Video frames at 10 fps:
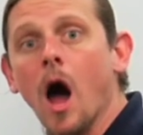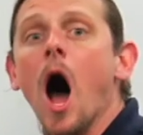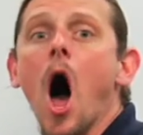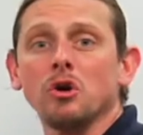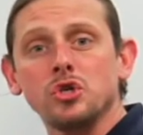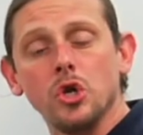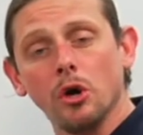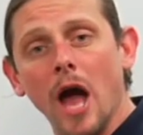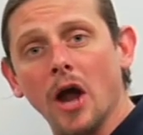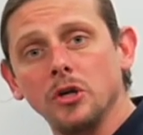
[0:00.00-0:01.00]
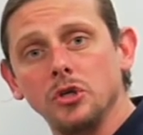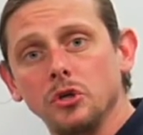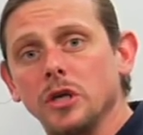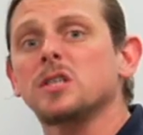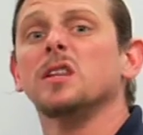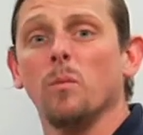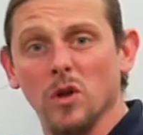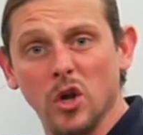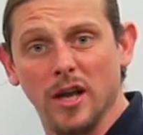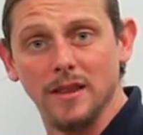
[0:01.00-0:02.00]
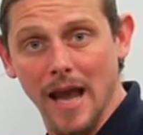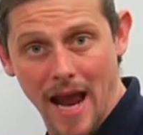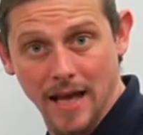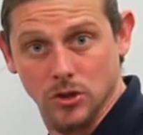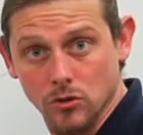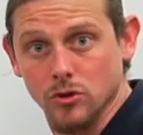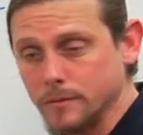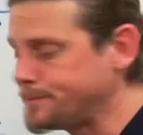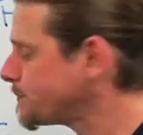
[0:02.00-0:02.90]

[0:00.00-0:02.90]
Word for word: I'll show you how to do this and then we'll look at the answers.